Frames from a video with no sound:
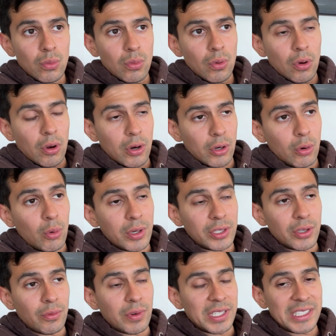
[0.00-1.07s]
are going
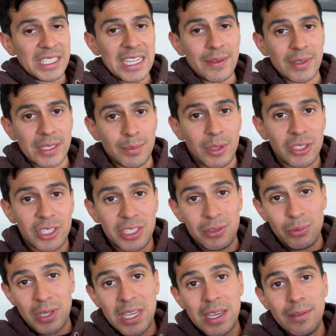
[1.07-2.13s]
to receive as much as you
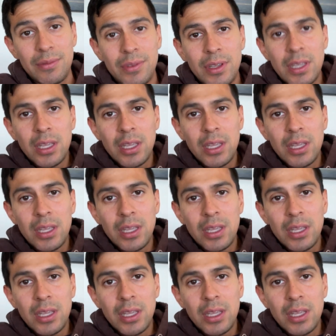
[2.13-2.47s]
give.